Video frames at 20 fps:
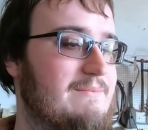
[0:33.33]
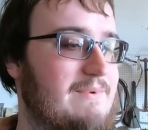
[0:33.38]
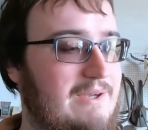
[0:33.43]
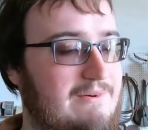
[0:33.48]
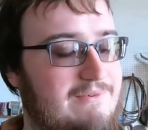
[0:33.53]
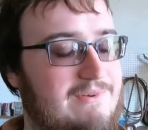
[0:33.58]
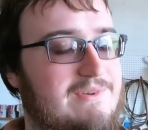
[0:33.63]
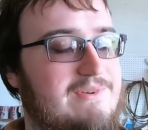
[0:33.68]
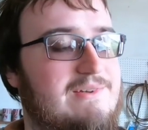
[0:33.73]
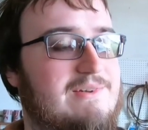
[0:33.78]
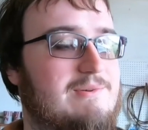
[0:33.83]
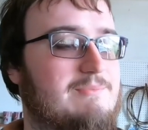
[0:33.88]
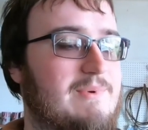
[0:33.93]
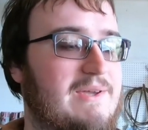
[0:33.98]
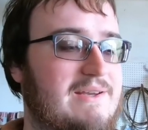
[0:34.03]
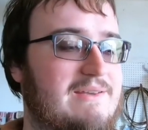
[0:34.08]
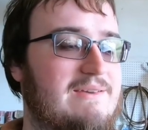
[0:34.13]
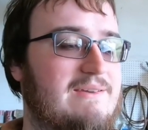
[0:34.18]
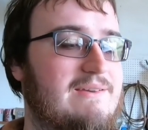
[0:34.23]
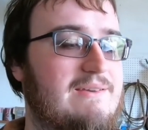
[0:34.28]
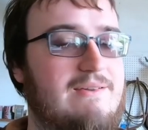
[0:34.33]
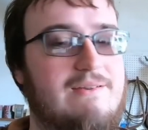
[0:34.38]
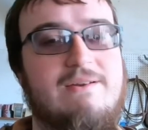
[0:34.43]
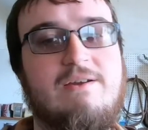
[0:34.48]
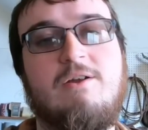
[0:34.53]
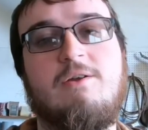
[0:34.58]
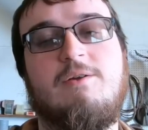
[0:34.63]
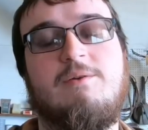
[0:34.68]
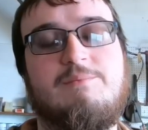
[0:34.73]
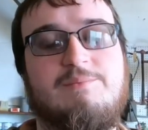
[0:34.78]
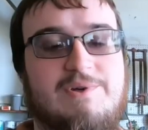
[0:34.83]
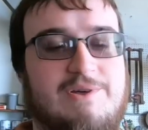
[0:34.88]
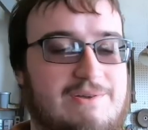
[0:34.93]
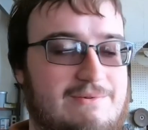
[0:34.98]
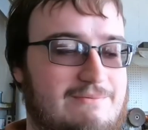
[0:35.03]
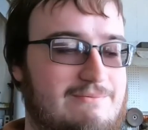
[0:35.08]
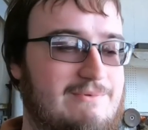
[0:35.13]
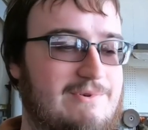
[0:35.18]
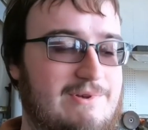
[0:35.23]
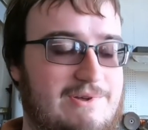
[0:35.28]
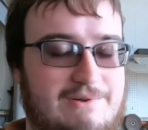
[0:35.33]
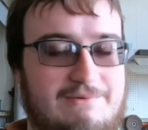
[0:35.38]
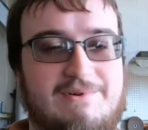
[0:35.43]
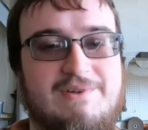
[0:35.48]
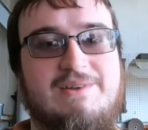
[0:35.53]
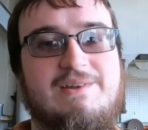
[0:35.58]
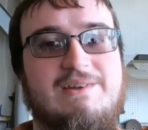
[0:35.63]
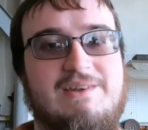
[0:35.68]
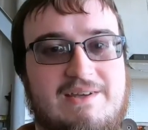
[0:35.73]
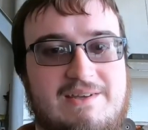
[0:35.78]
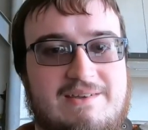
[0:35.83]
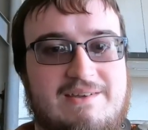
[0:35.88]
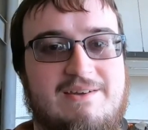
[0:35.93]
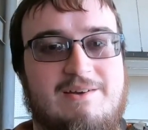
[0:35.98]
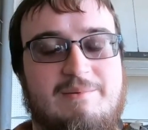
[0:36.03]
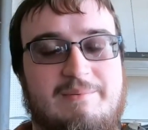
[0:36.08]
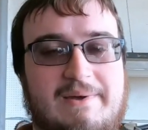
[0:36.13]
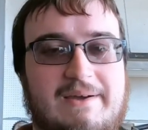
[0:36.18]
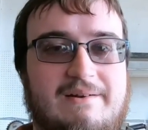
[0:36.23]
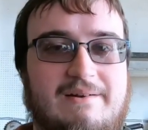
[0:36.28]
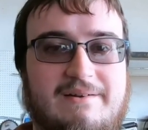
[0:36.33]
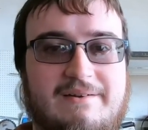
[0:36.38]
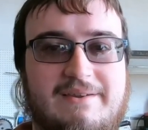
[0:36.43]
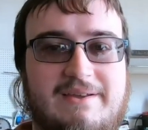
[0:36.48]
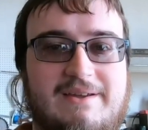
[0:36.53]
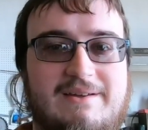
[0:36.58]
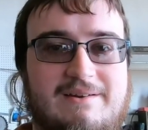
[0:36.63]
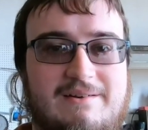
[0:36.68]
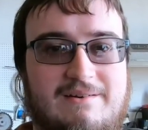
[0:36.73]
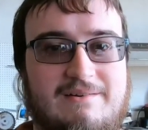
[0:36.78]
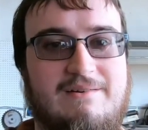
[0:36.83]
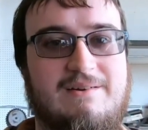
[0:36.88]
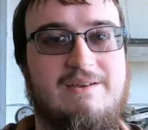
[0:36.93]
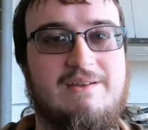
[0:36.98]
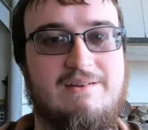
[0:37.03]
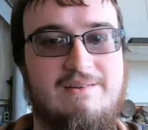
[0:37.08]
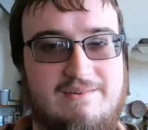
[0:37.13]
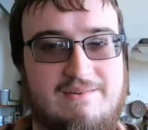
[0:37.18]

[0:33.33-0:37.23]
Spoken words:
I wasn't expecting it, but we'll go into detail about all that here in a